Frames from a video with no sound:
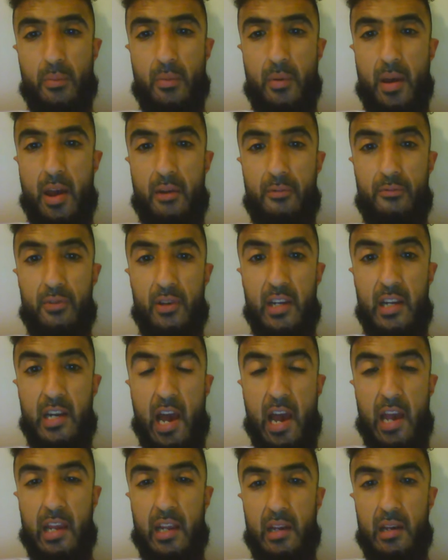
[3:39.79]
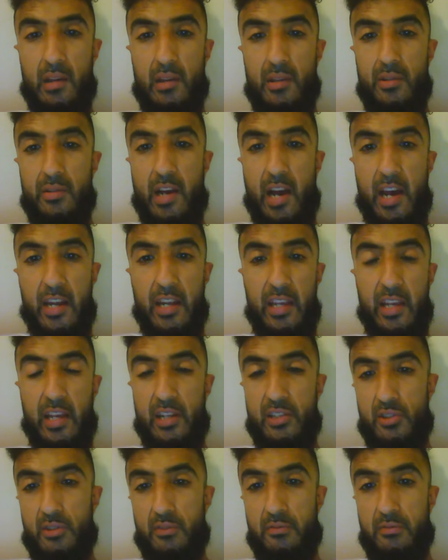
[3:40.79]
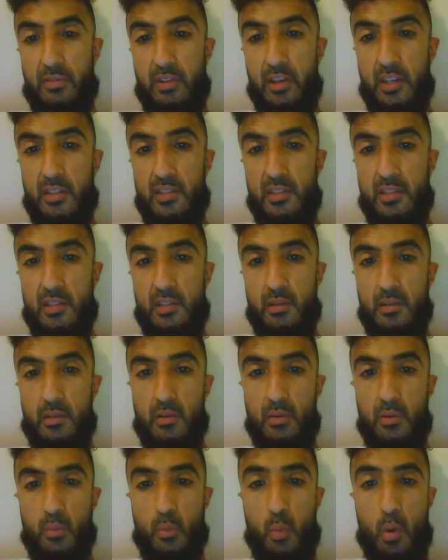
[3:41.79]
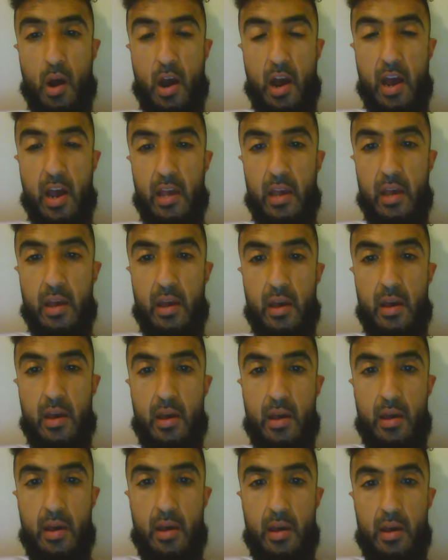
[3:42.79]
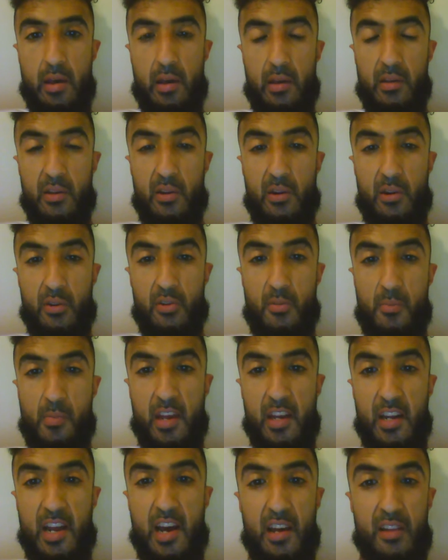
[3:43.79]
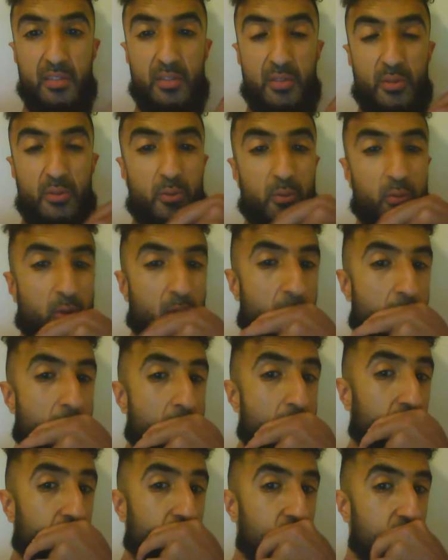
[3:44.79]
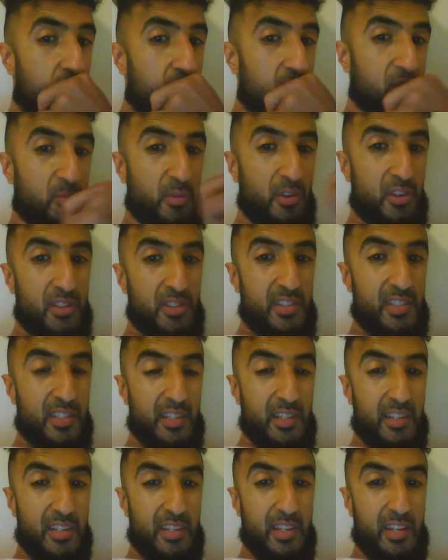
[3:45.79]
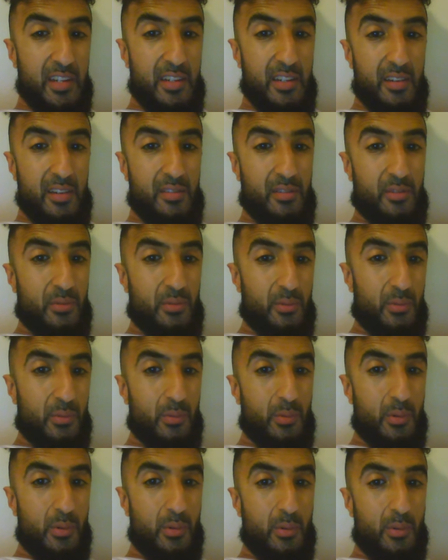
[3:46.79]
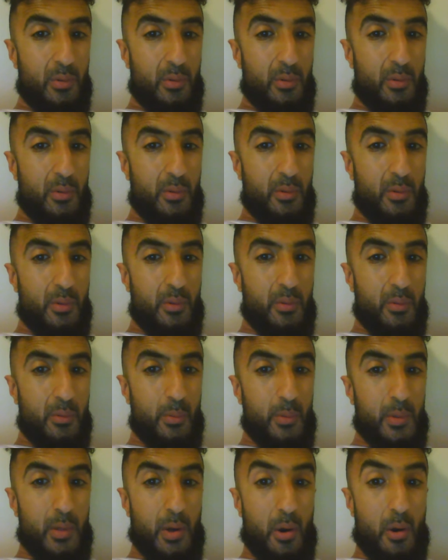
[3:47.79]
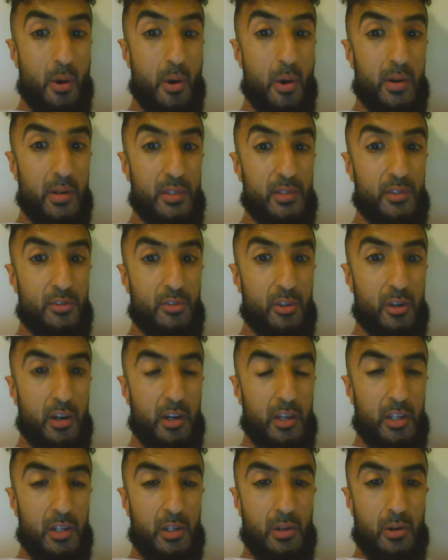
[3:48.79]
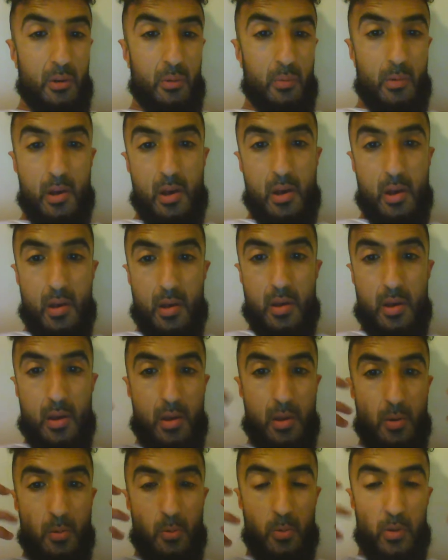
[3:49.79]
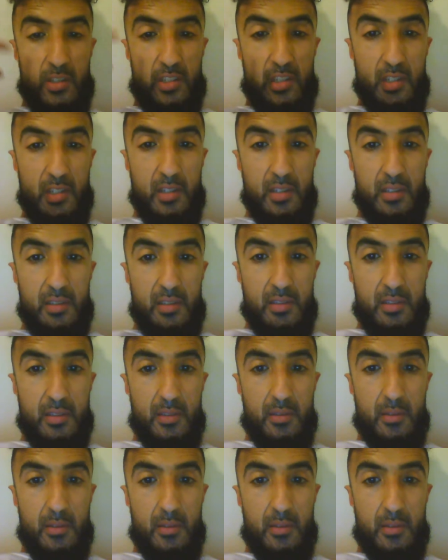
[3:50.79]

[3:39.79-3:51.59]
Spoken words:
every night you got to get your fix, why you may not do hard drugs but you're still addicted to the hardest drug, which is